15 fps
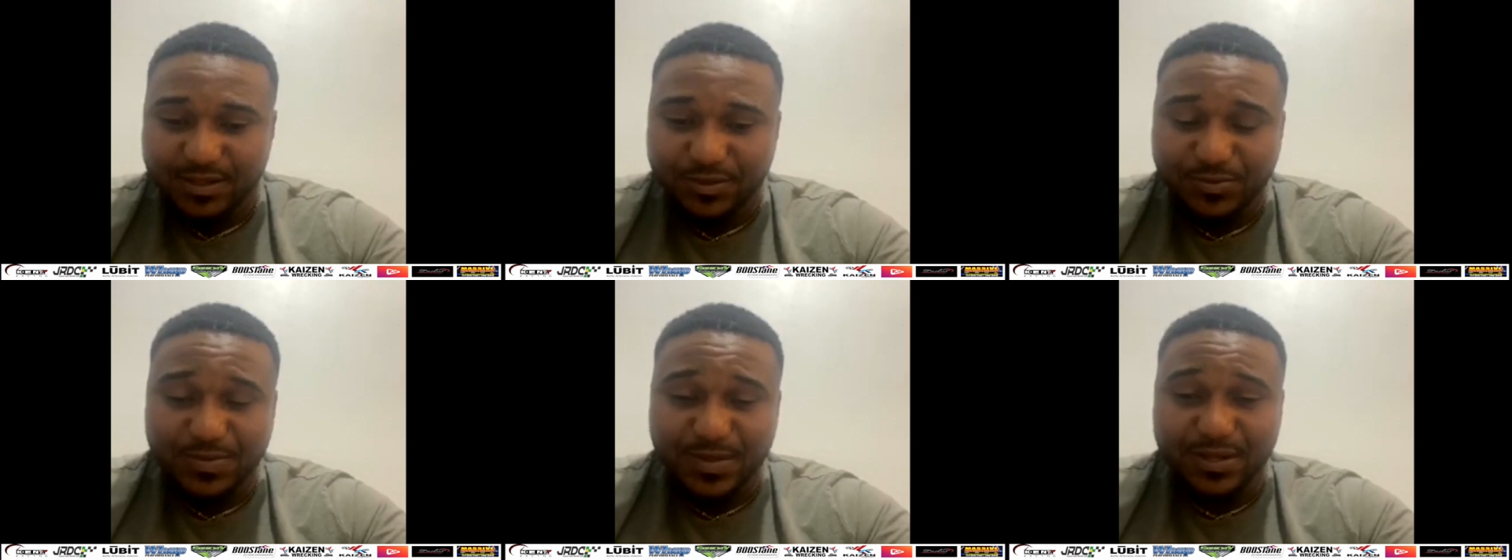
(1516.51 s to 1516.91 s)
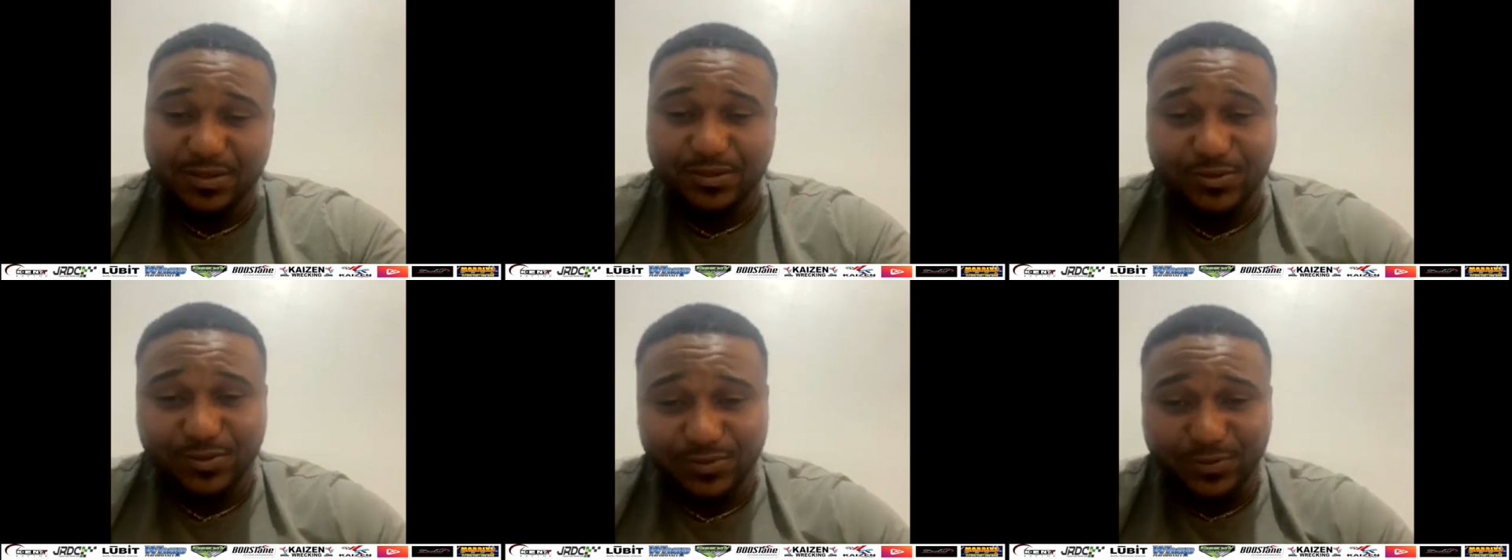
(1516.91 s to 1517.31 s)
go
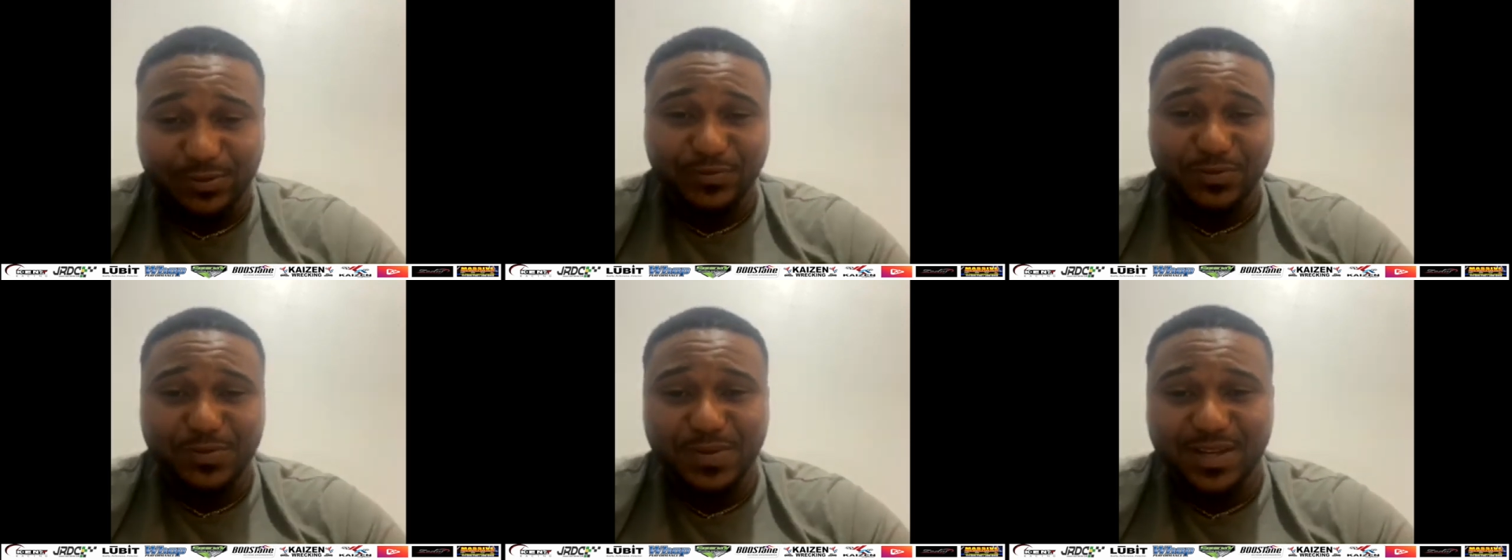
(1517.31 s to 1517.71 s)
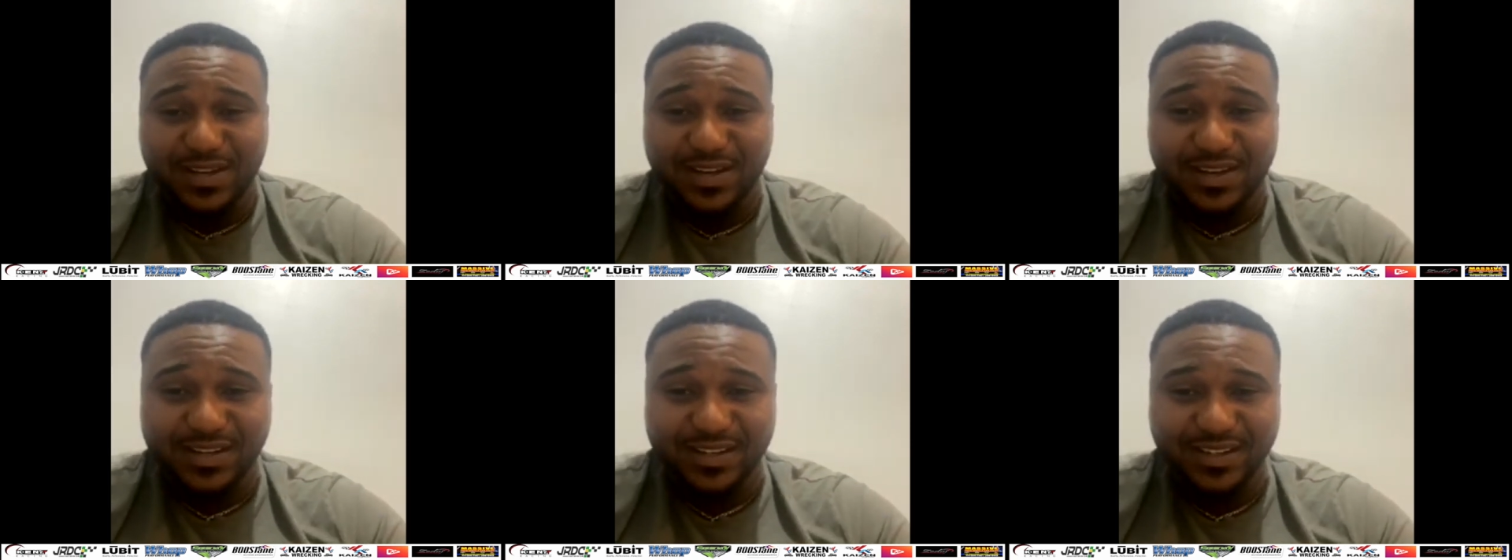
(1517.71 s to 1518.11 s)
through for me
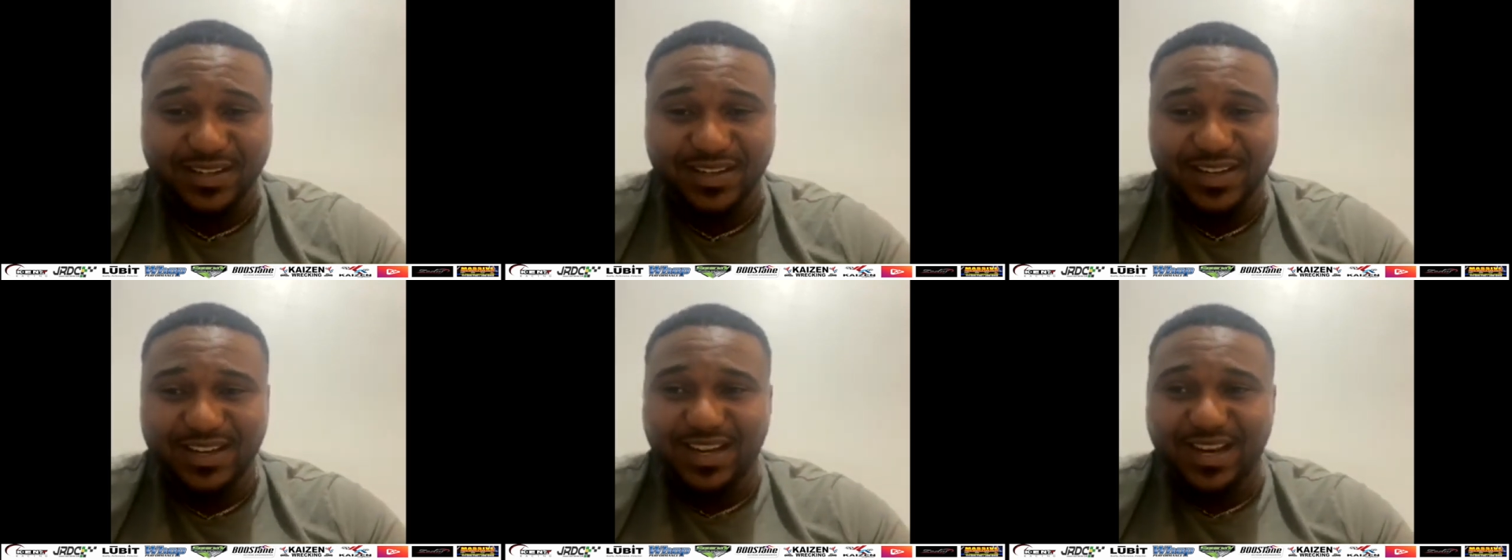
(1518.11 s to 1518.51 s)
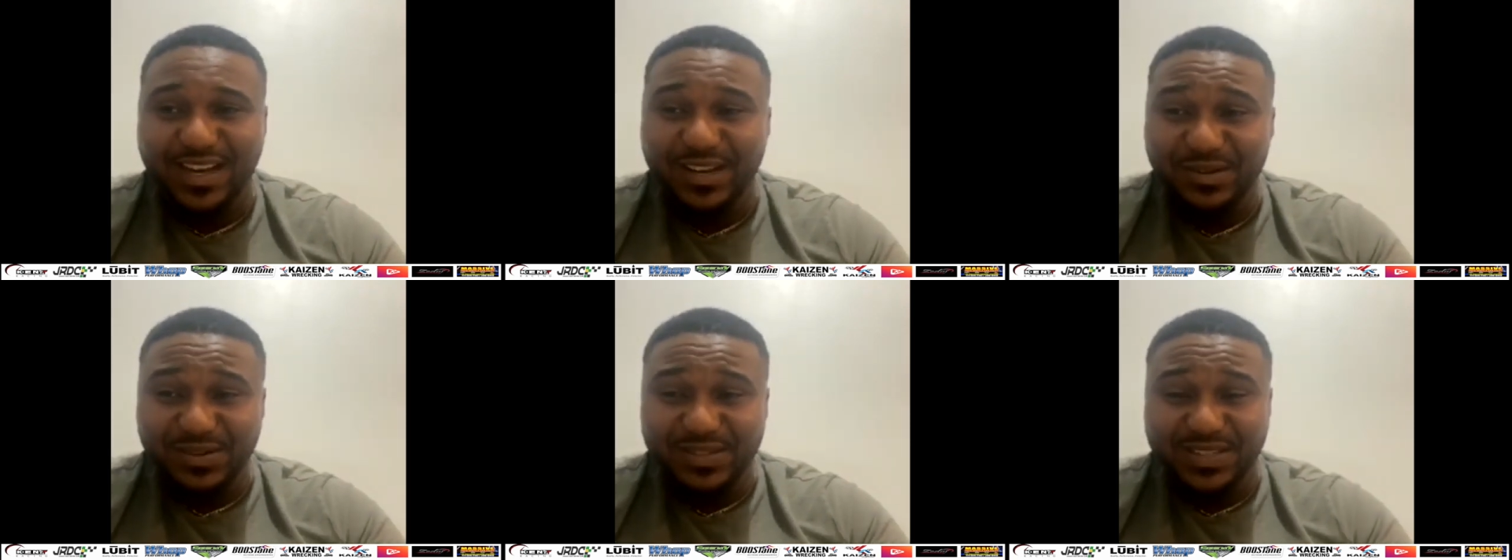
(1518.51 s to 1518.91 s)
car and
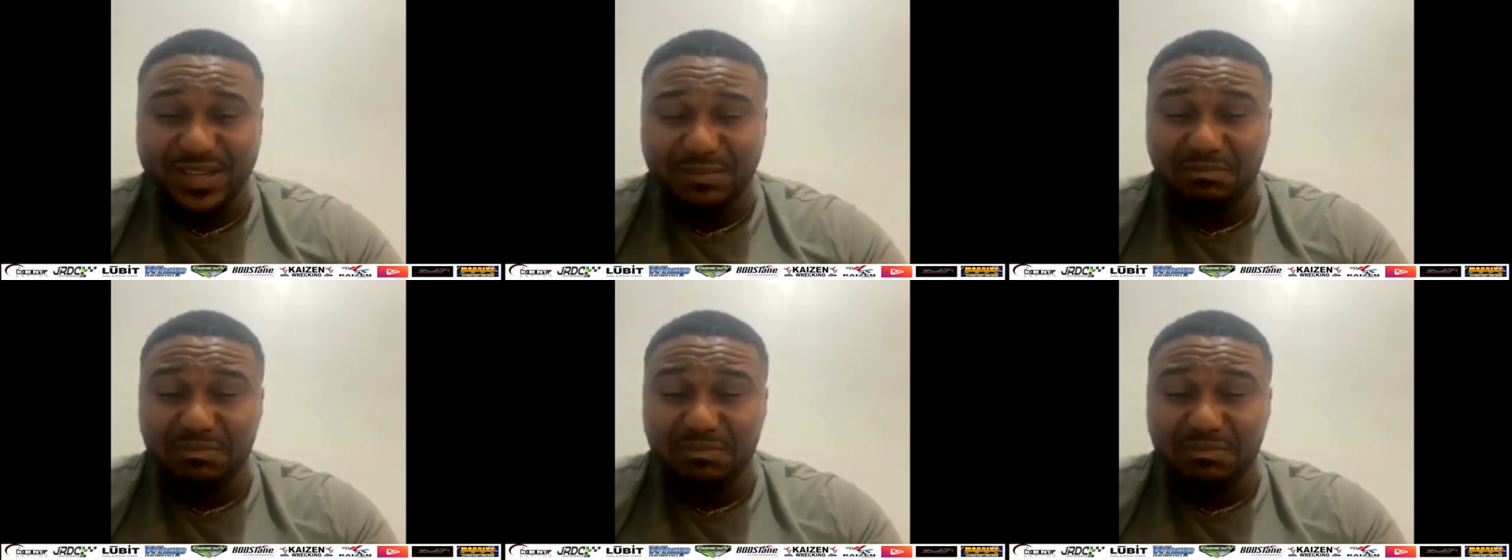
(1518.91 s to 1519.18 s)
you know say